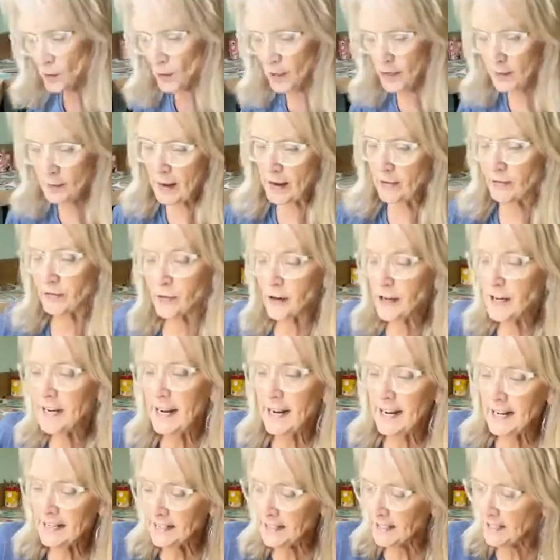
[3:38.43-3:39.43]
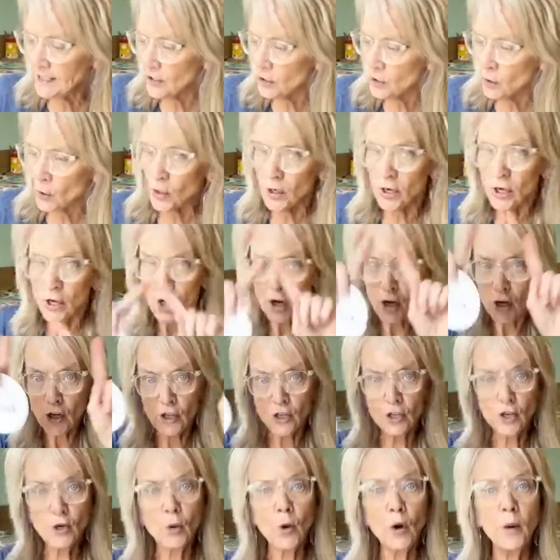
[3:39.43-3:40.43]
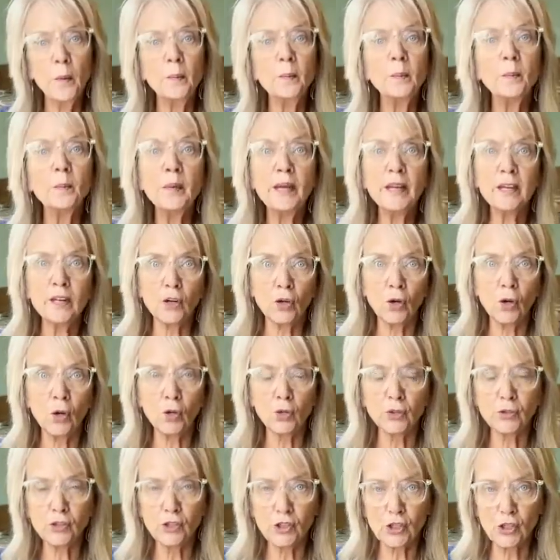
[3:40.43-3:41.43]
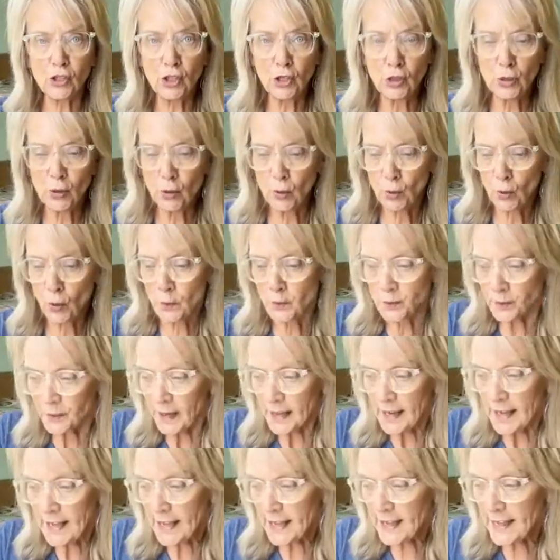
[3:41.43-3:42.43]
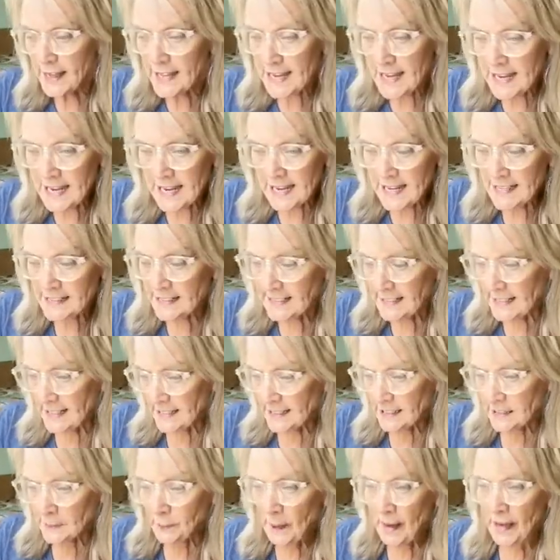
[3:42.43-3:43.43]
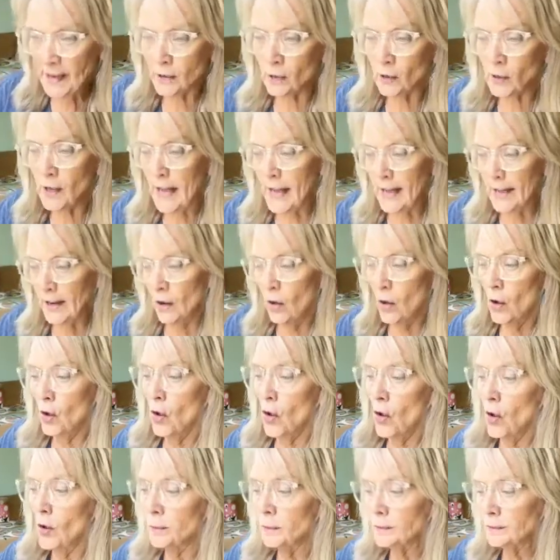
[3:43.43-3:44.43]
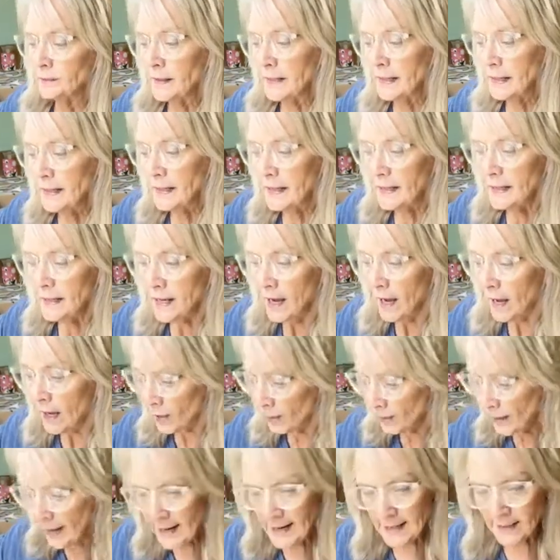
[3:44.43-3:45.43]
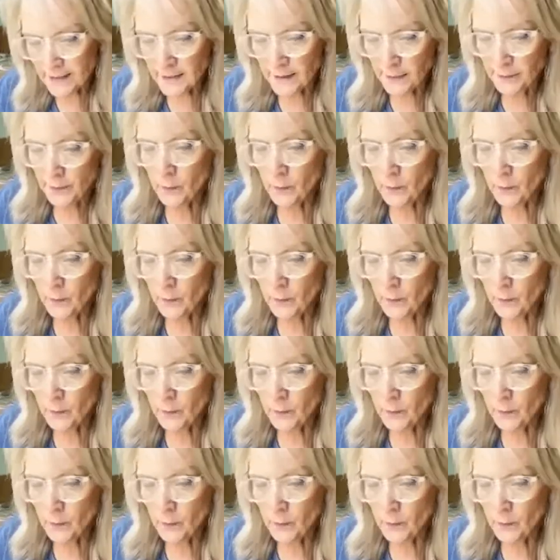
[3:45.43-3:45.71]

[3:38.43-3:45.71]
to worry about freehanding your middle to the 6 petal at all. All right,